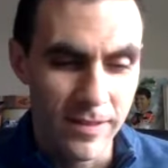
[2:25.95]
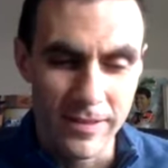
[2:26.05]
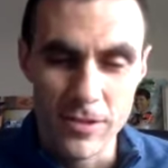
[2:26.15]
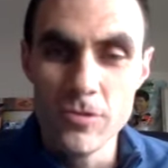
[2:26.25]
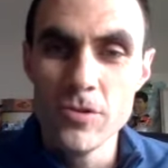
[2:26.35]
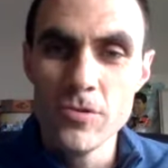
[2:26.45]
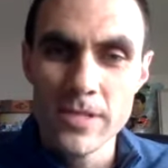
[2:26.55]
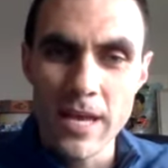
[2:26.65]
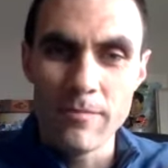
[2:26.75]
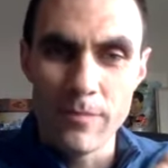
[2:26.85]
you use
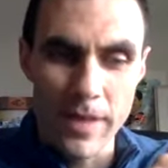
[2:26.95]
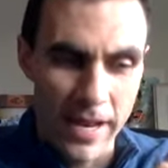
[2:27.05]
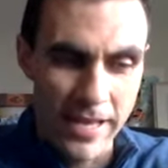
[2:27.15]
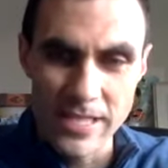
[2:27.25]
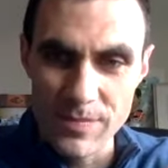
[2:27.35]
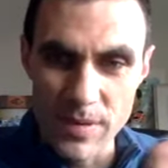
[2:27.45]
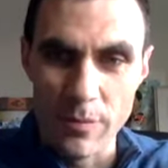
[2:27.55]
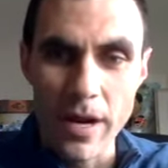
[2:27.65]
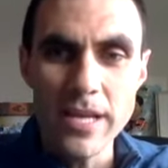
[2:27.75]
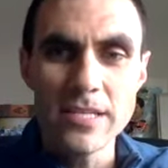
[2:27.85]
that ATP
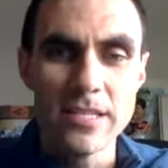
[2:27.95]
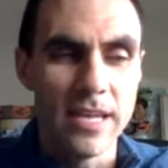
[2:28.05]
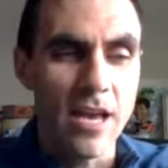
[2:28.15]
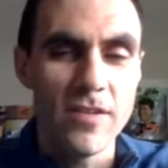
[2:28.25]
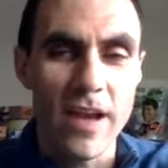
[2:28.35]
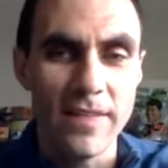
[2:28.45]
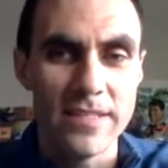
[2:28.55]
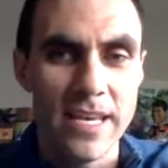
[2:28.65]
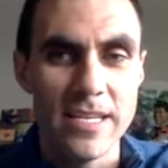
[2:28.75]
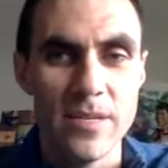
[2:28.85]
breaks, and now you got
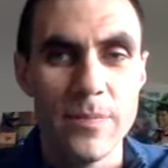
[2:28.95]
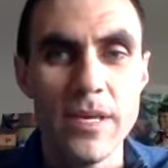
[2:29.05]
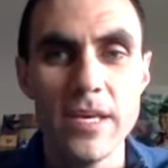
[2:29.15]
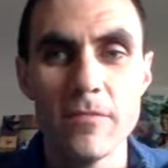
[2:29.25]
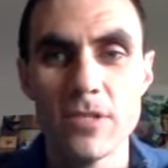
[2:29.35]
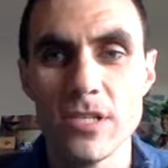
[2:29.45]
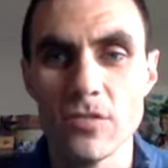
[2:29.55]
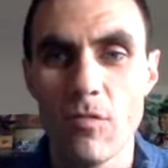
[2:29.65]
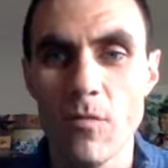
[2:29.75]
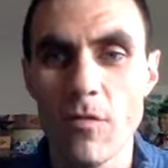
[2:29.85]
this ADP, which
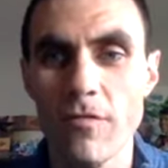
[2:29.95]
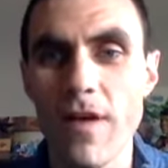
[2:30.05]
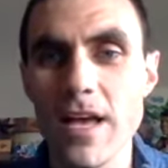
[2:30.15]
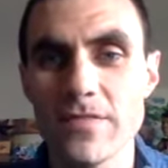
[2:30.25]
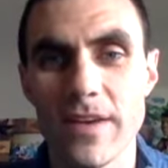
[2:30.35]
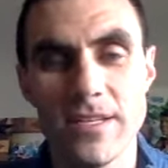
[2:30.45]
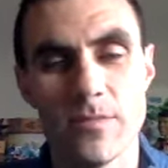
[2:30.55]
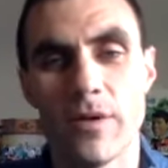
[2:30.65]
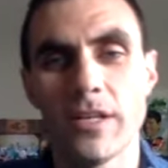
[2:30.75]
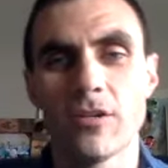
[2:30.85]
needs one more phosphate to
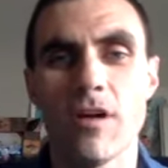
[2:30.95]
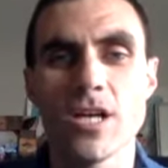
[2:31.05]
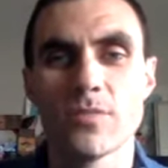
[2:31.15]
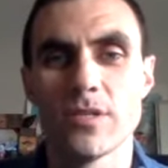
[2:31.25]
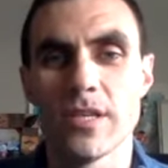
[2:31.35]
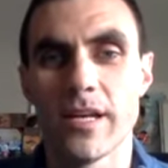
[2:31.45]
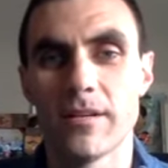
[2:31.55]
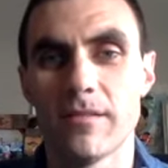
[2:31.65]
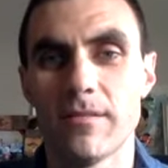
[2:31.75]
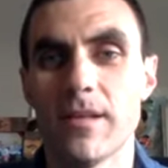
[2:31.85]
break the cross-bridge
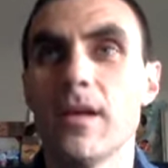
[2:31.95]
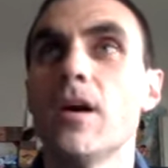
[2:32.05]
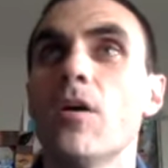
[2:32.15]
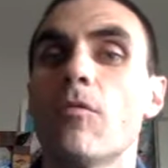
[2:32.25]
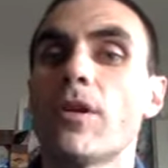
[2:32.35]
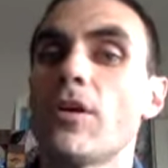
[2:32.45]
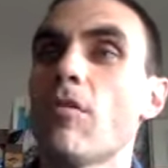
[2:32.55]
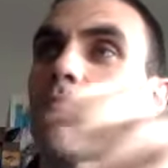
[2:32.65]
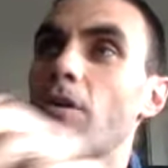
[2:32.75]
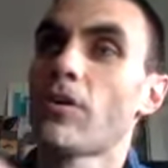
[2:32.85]
cycle. We're
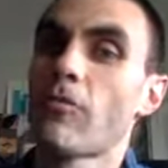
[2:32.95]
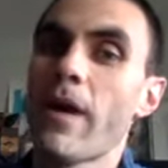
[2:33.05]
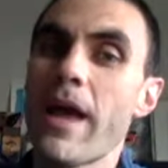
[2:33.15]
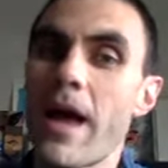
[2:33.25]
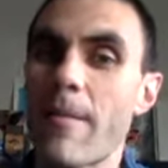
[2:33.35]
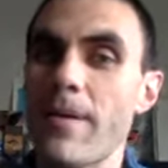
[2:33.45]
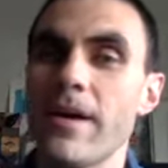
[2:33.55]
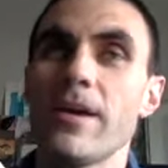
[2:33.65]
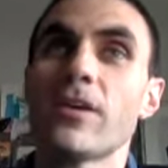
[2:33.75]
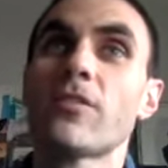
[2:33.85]
going to grab
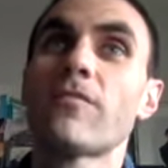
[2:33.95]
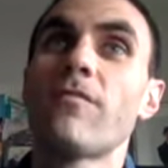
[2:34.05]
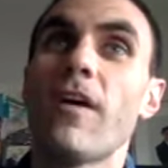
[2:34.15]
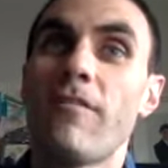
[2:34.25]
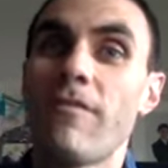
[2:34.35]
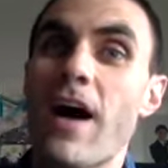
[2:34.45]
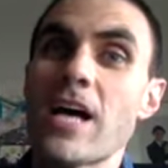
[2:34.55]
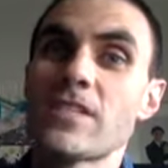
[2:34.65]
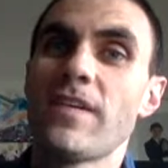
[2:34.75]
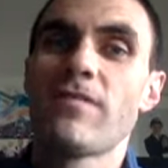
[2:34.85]
a
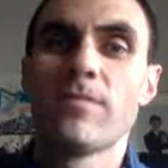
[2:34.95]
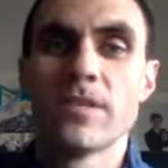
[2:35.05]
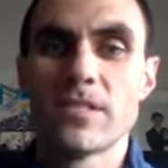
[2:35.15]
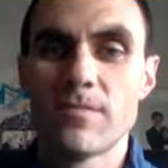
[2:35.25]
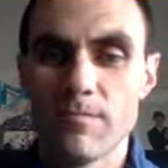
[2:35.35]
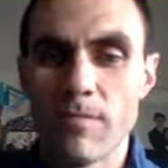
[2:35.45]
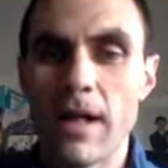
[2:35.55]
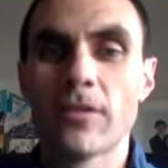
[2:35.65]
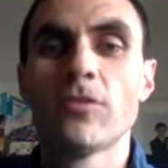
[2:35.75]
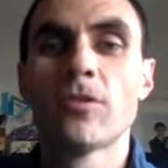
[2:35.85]
phosphate from this
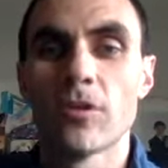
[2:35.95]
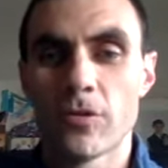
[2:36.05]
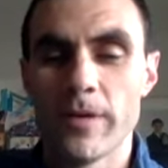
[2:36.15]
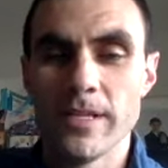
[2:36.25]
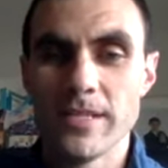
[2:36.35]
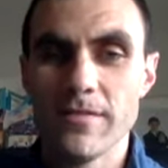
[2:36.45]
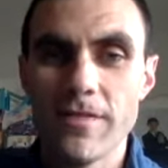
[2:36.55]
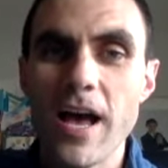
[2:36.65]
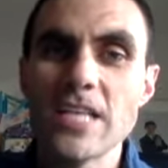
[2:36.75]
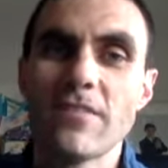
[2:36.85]
molecule called creatine
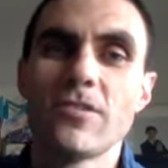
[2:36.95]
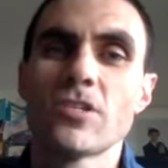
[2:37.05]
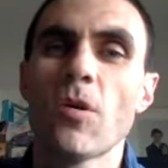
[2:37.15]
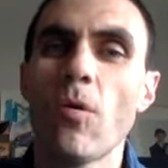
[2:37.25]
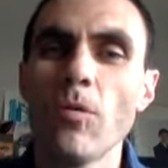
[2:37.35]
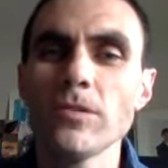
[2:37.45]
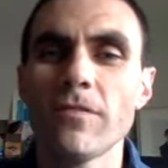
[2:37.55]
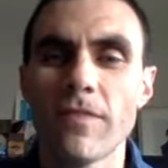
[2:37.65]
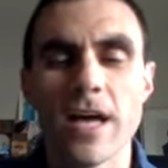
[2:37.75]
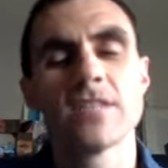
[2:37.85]
phosphate. It just holds a
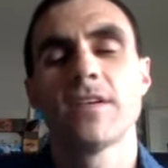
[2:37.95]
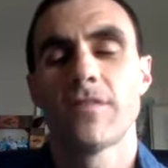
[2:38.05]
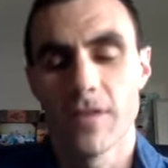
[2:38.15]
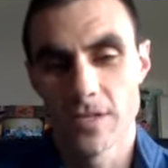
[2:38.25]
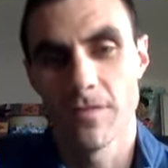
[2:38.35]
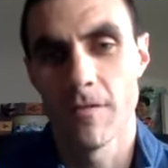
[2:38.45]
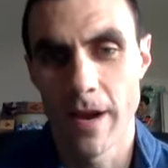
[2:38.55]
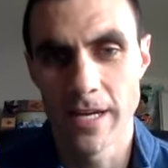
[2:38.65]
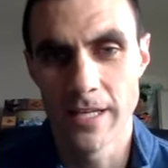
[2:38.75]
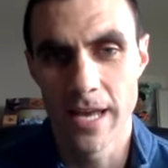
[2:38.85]
phosphate for us for a
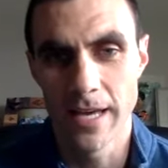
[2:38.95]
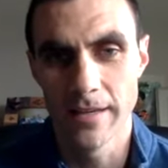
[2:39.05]
rainy day.